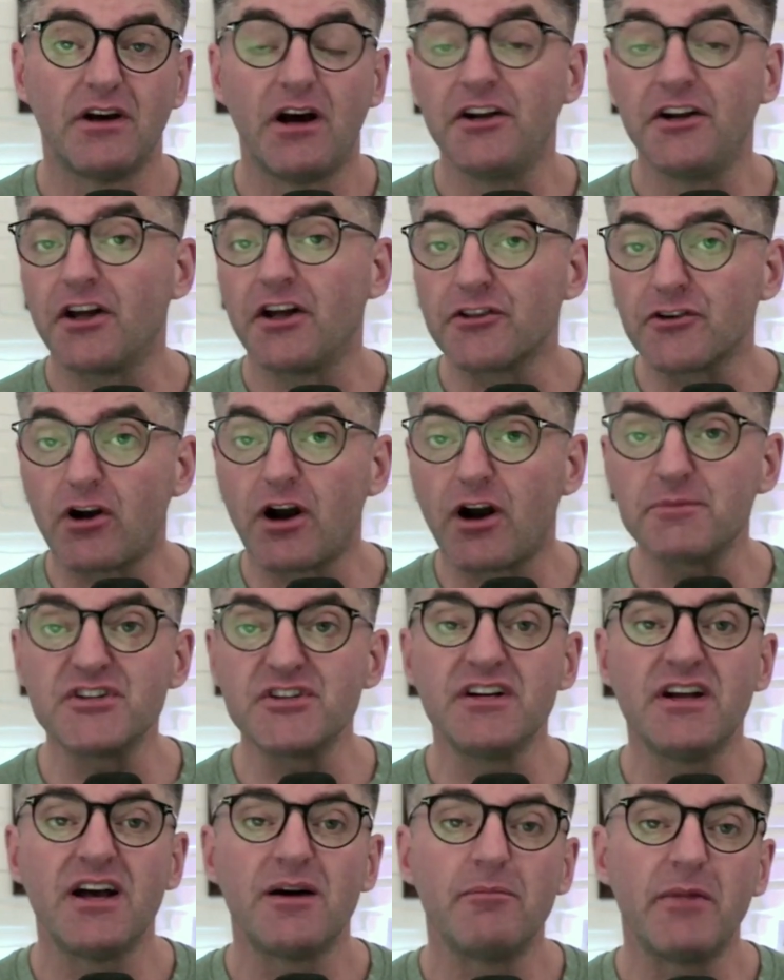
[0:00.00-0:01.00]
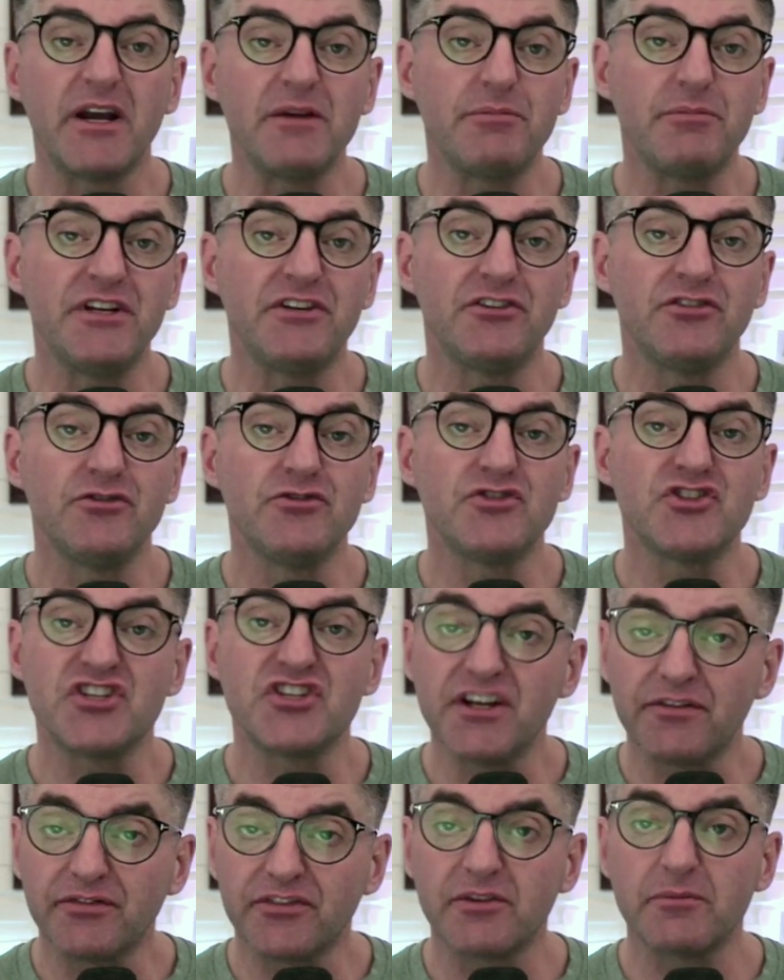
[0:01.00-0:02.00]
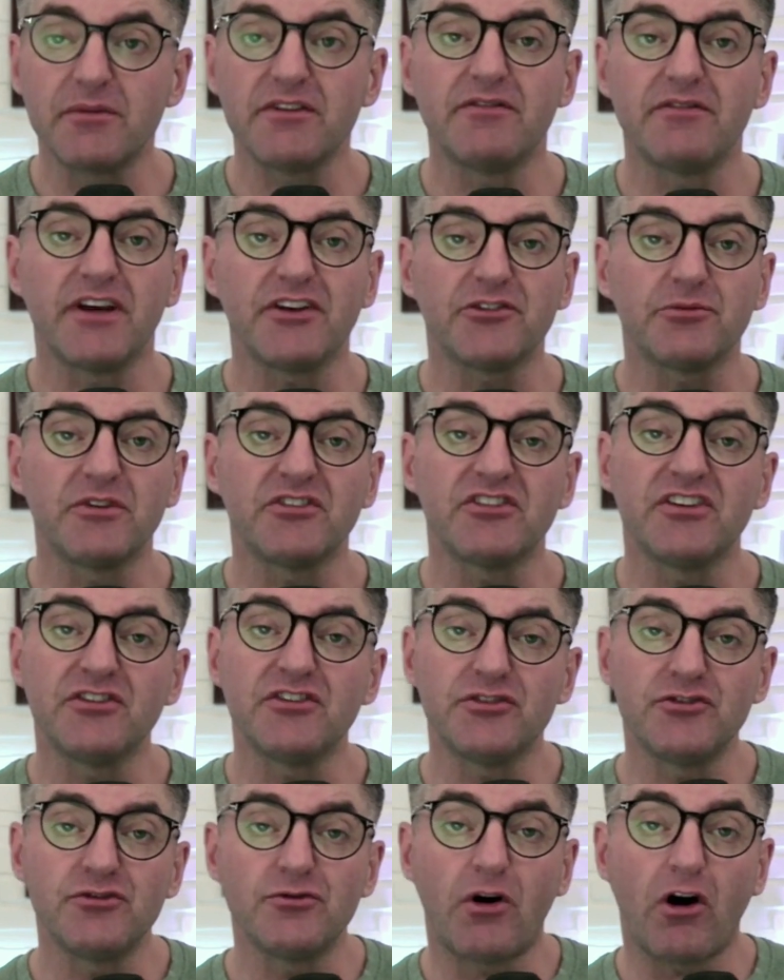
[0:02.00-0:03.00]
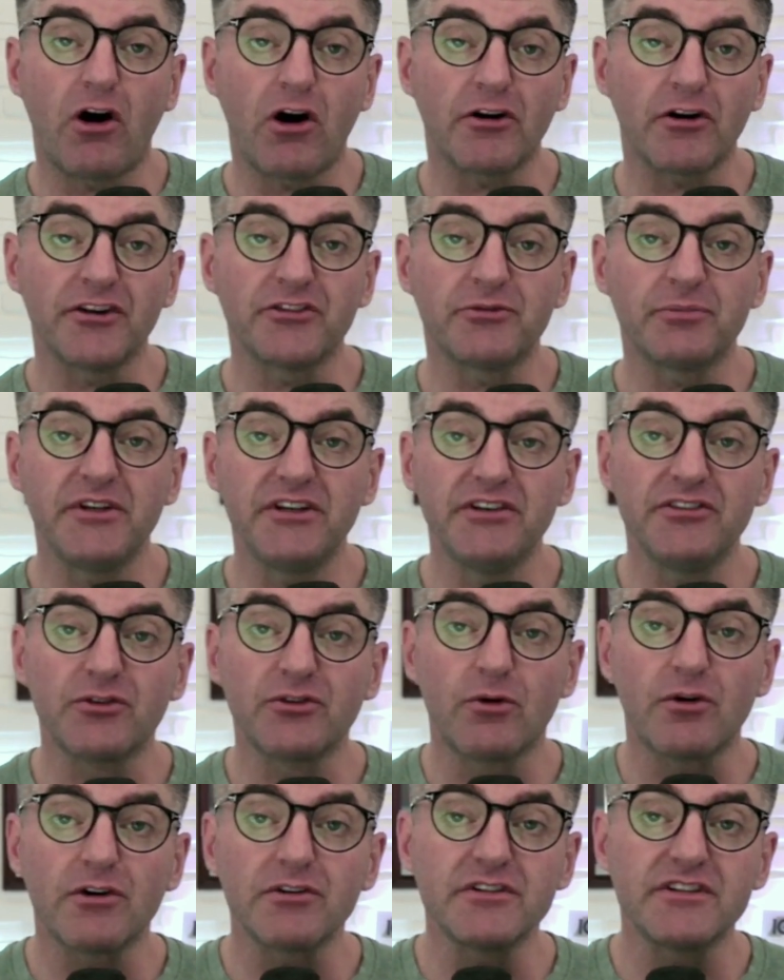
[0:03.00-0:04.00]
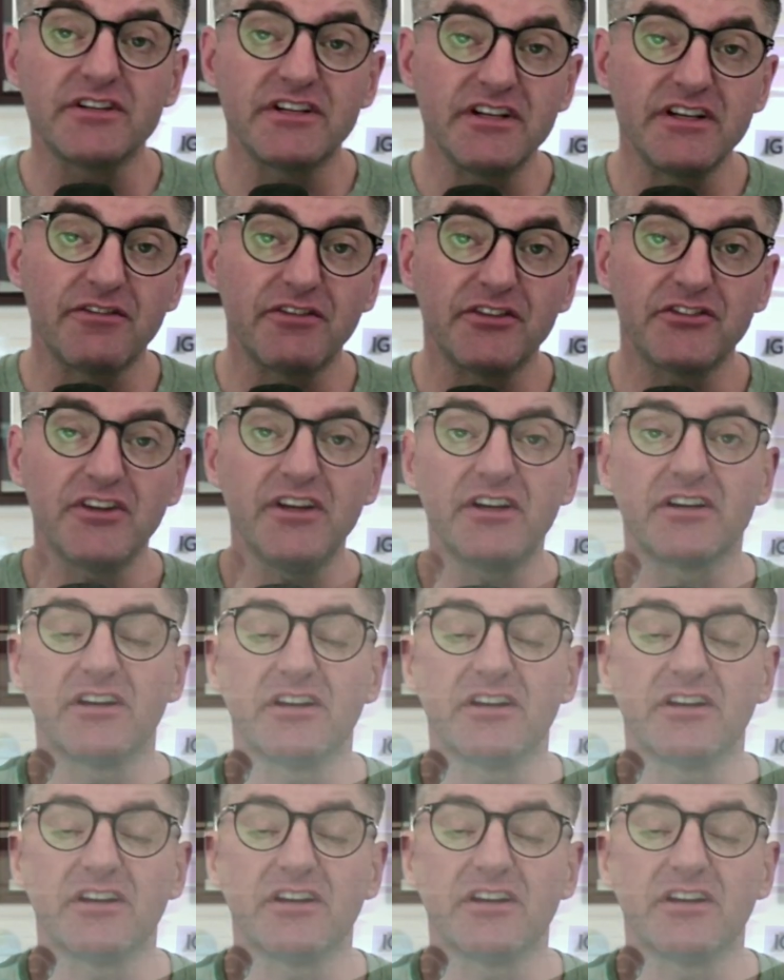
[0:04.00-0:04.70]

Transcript: Another option might be to shift some investments into RRSPs or TFSA